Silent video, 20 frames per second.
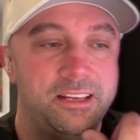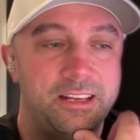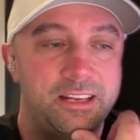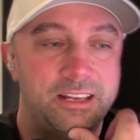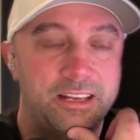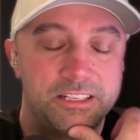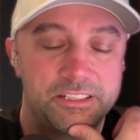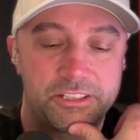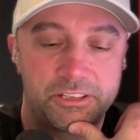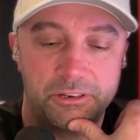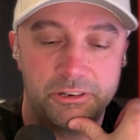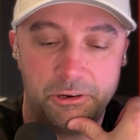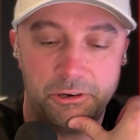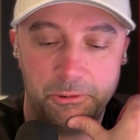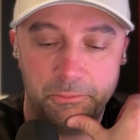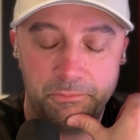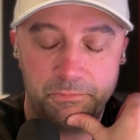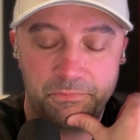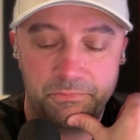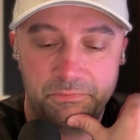And
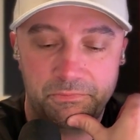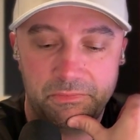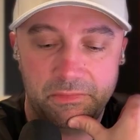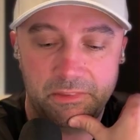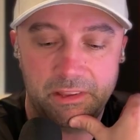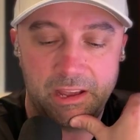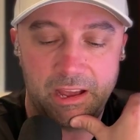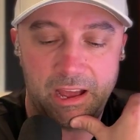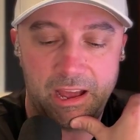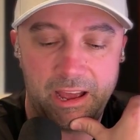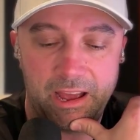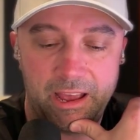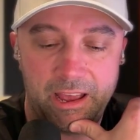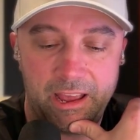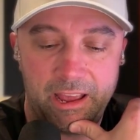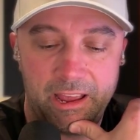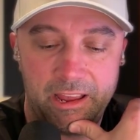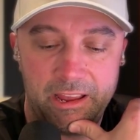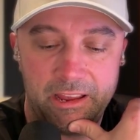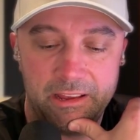so
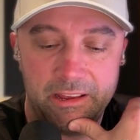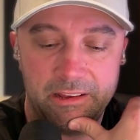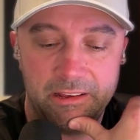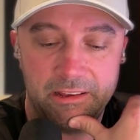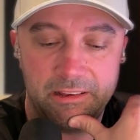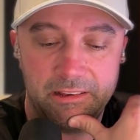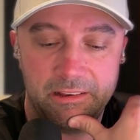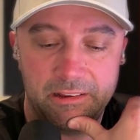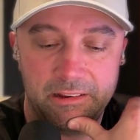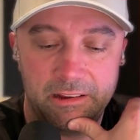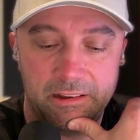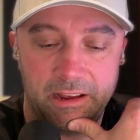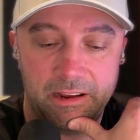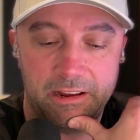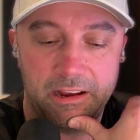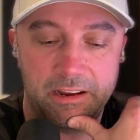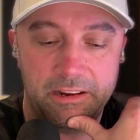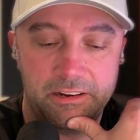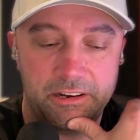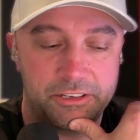I
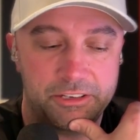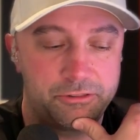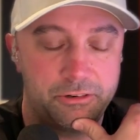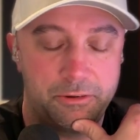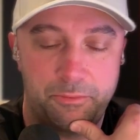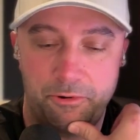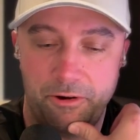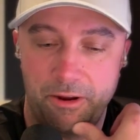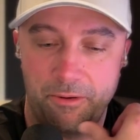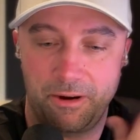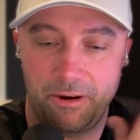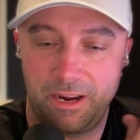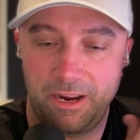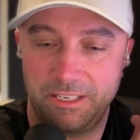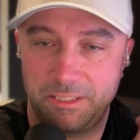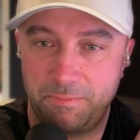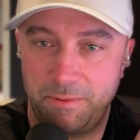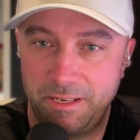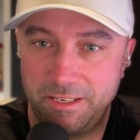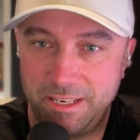got to a point where I
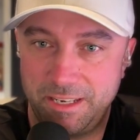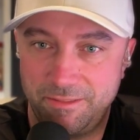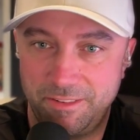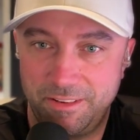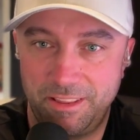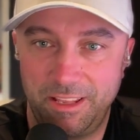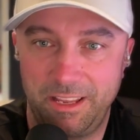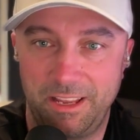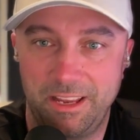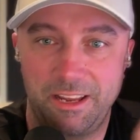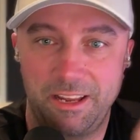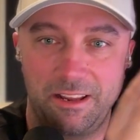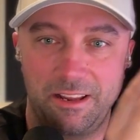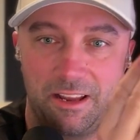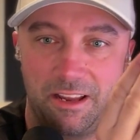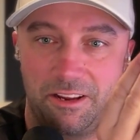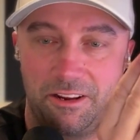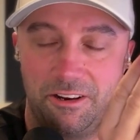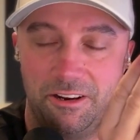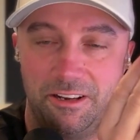spent everything
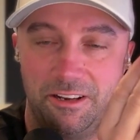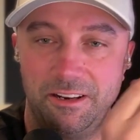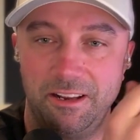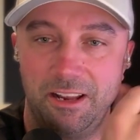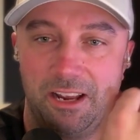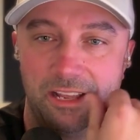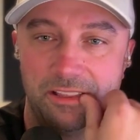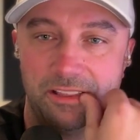I could. And